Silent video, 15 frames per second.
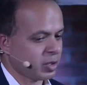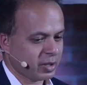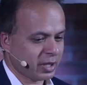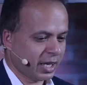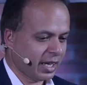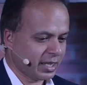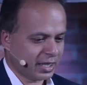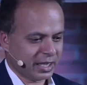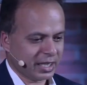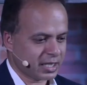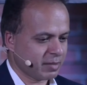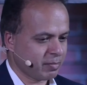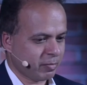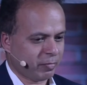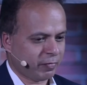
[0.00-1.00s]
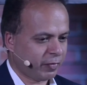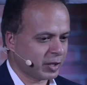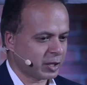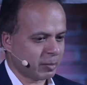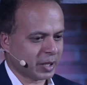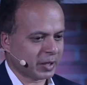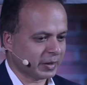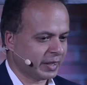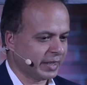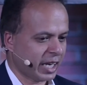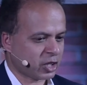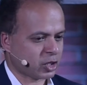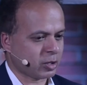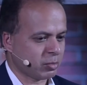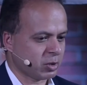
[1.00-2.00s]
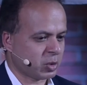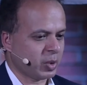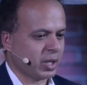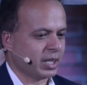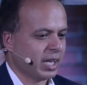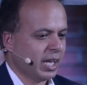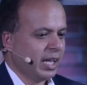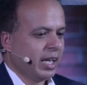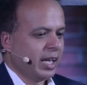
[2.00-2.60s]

So I think there's a fundamental connection between